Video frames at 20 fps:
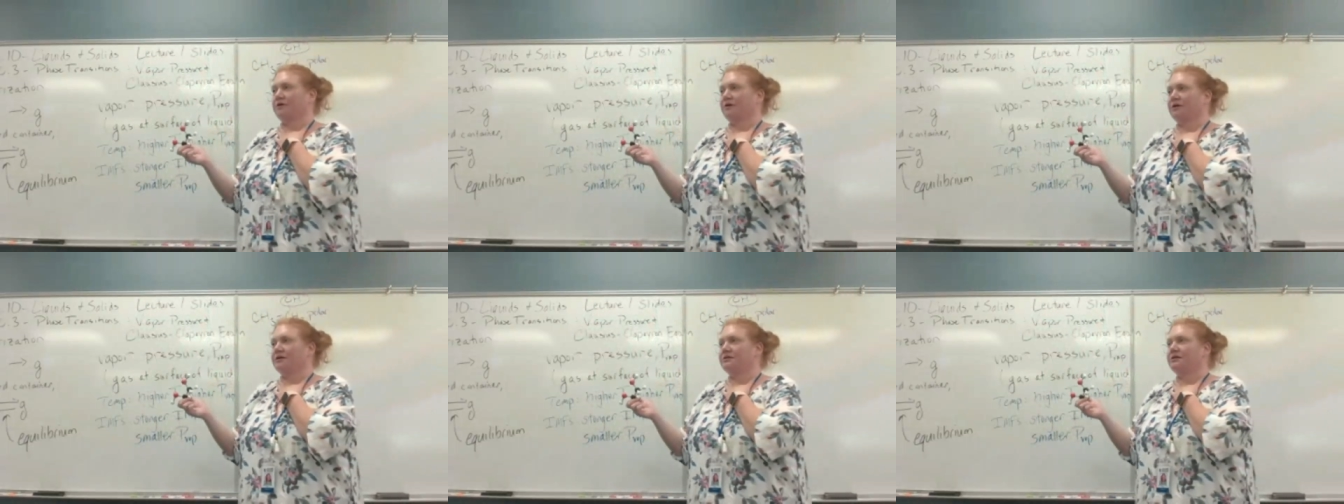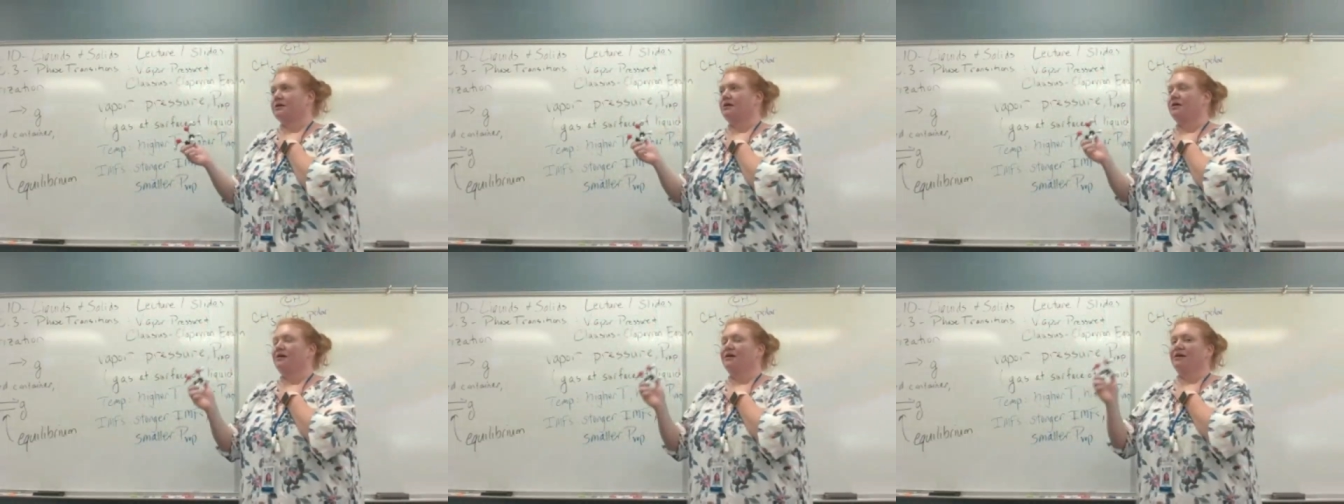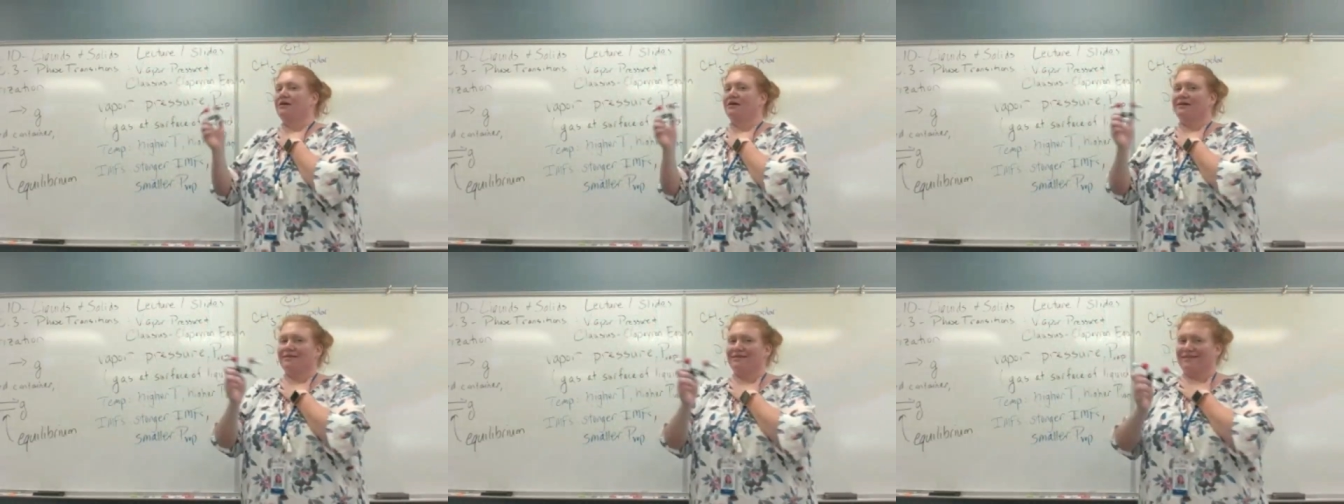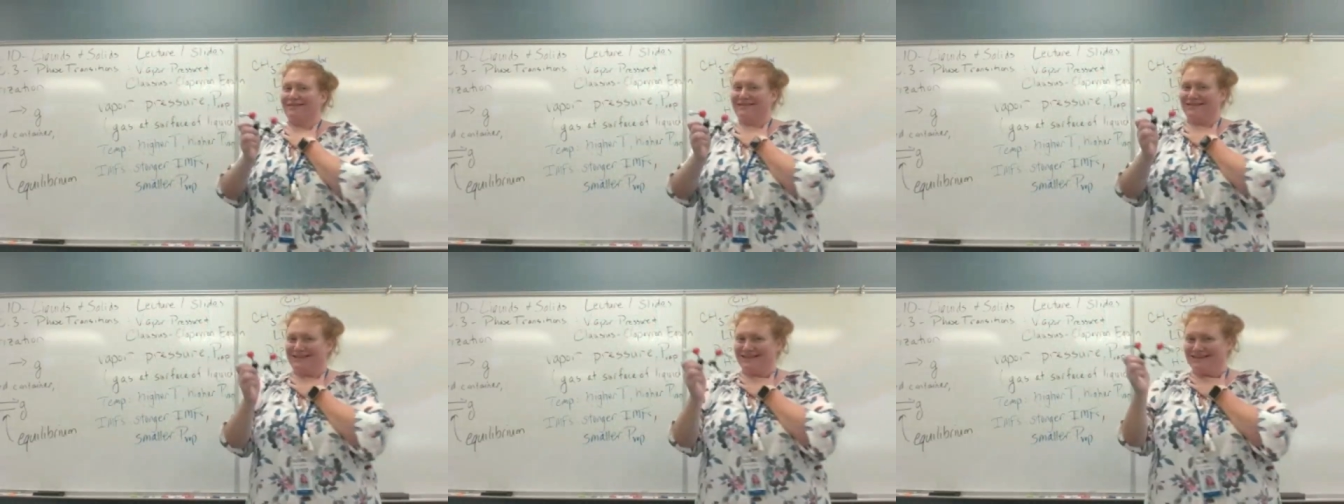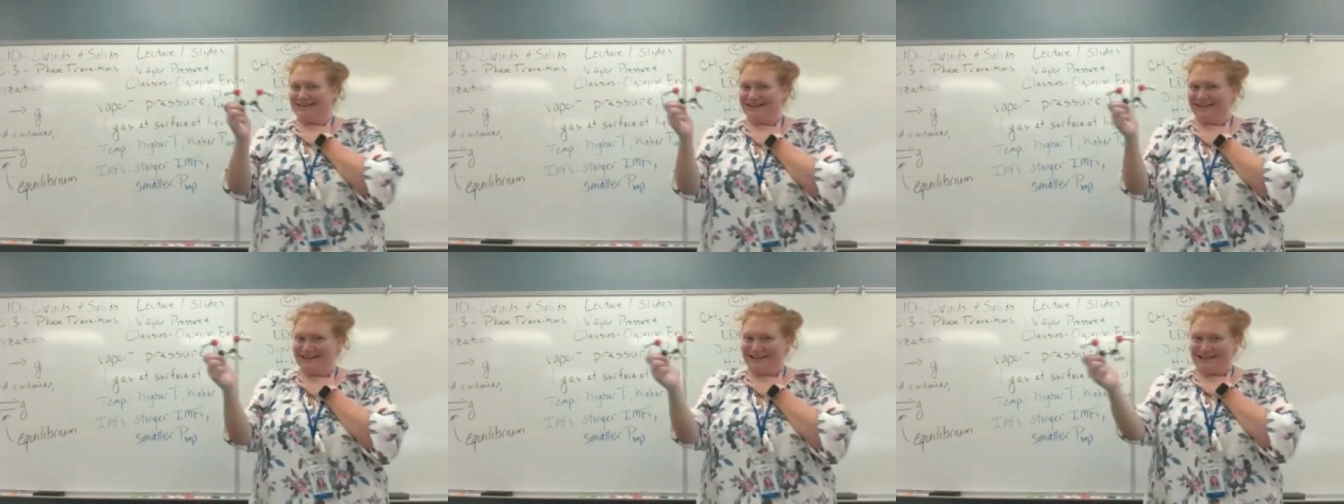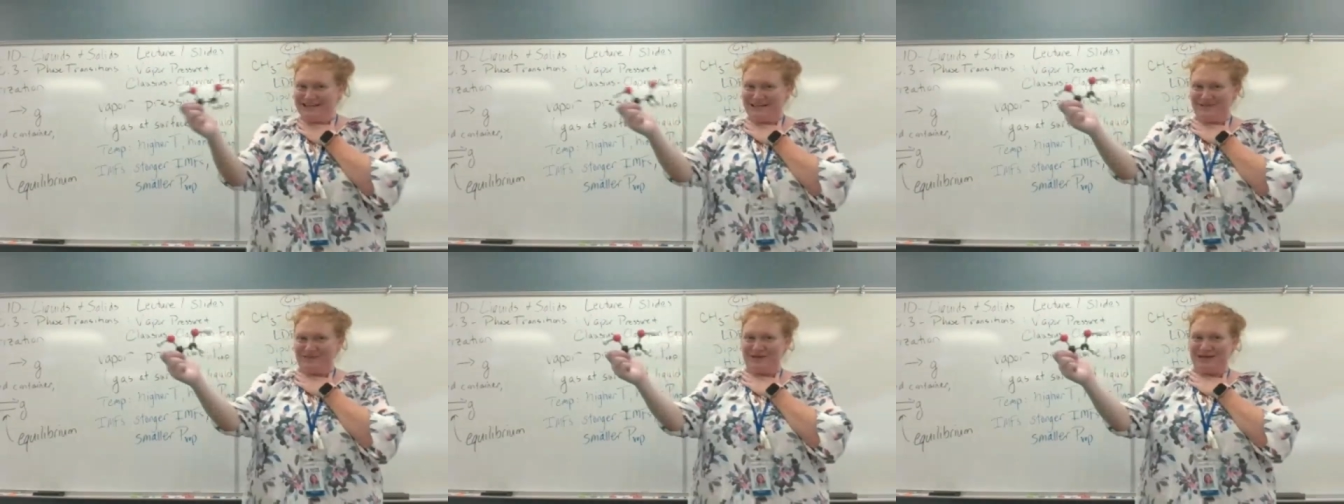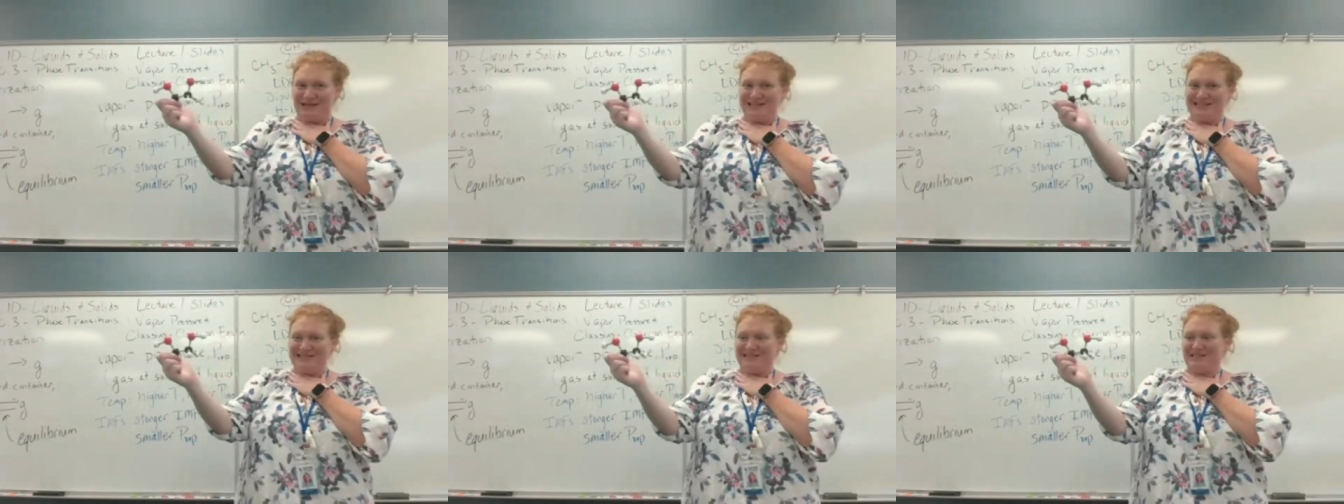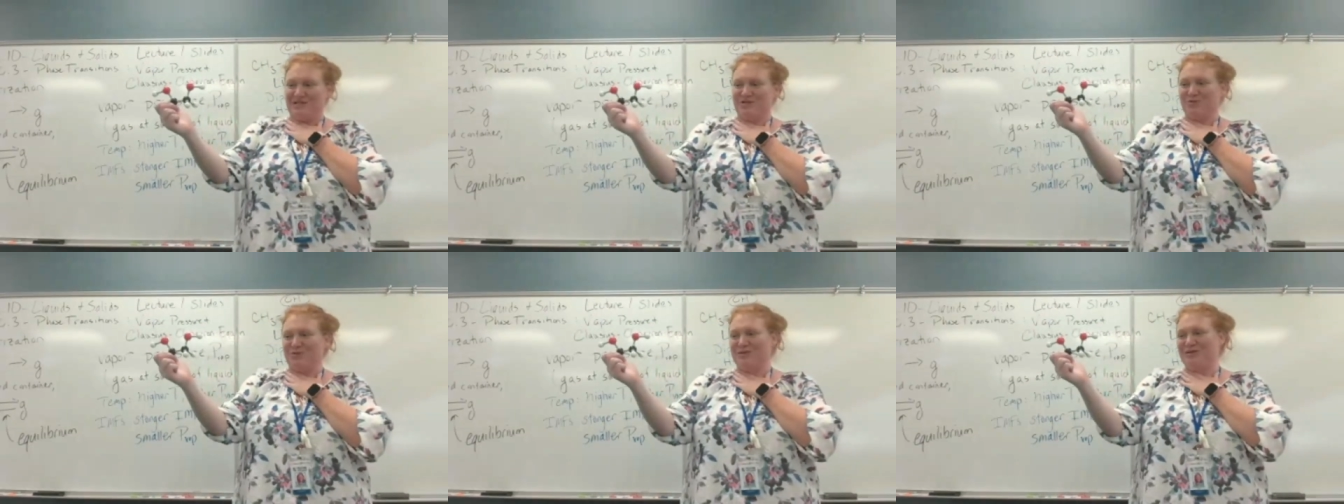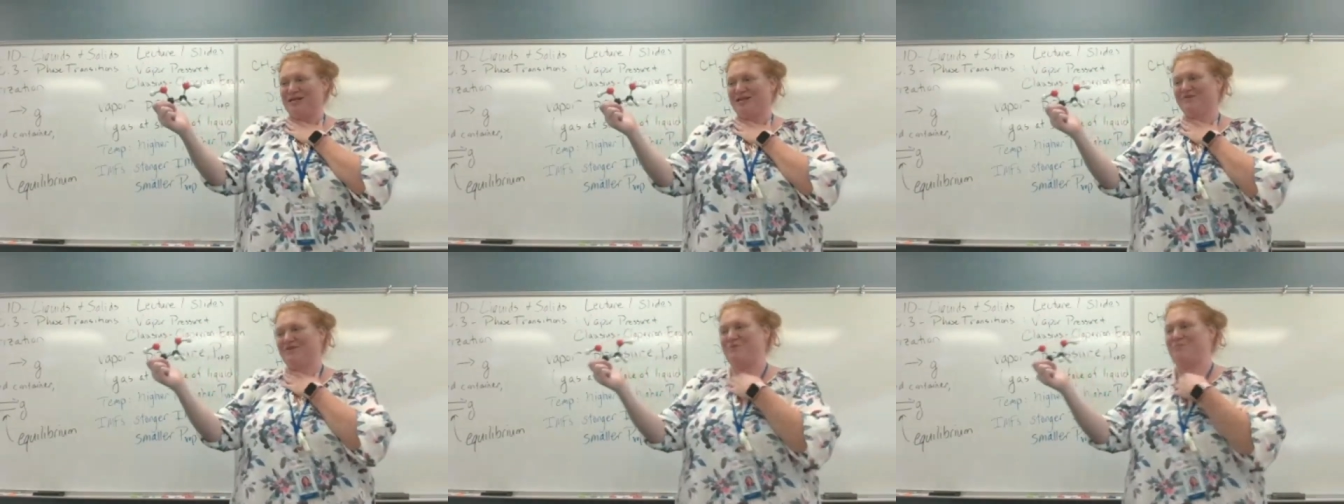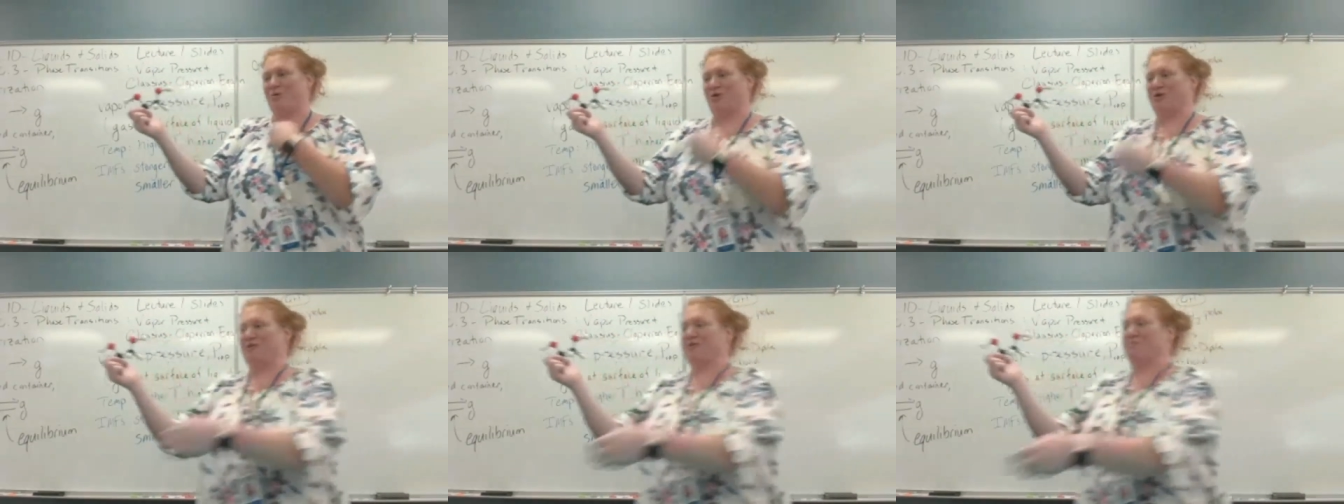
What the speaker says: Hydrogen bond. And guys, why is this